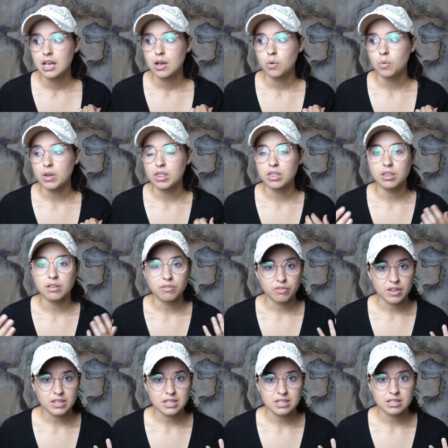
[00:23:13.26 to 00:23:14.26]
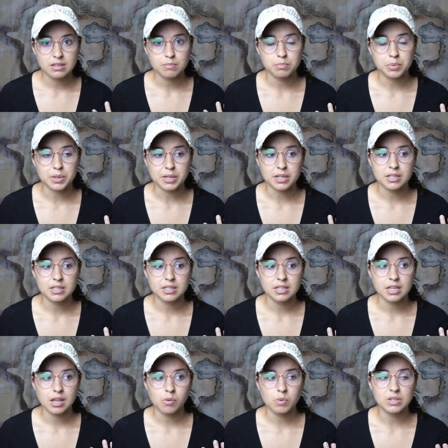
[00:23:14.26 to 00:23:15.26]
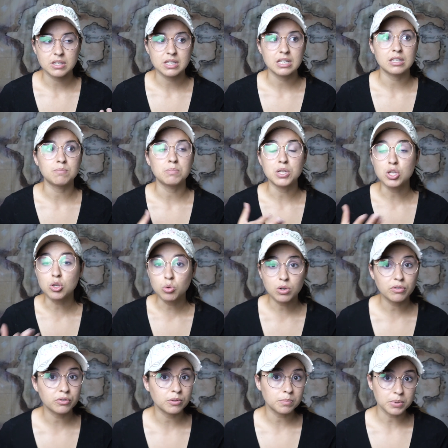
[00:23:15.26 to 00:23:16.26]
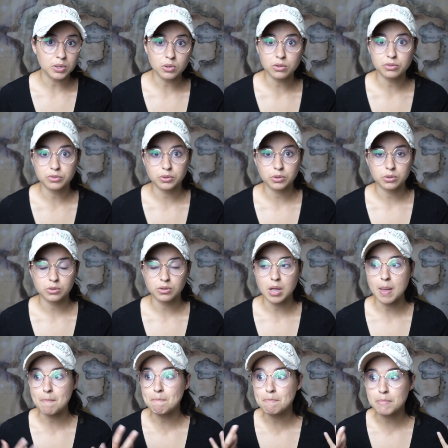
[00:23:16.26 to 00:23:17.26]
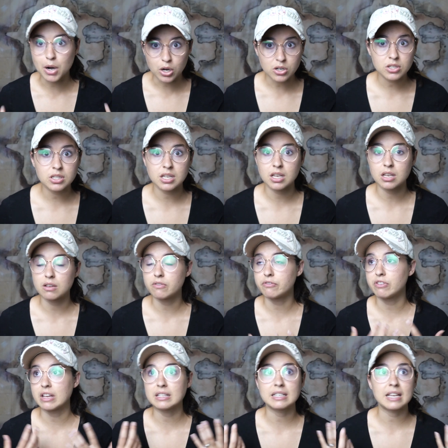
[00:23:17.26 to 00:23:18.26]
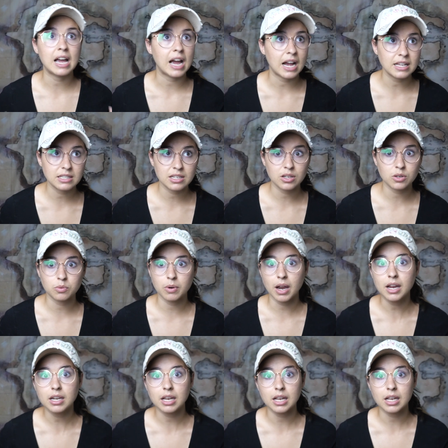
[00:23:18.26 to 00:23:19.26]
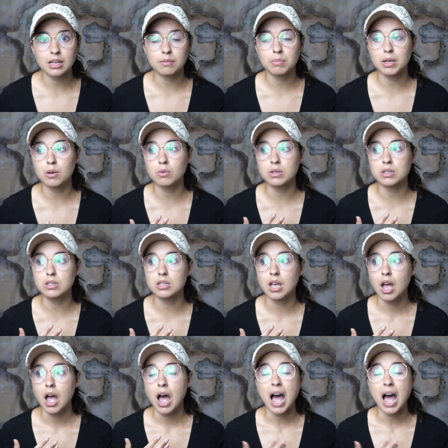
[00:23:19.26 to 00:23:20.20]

with the Fitz books, it was this beautiful, beautiful, immersive, fantastic writing, but it was,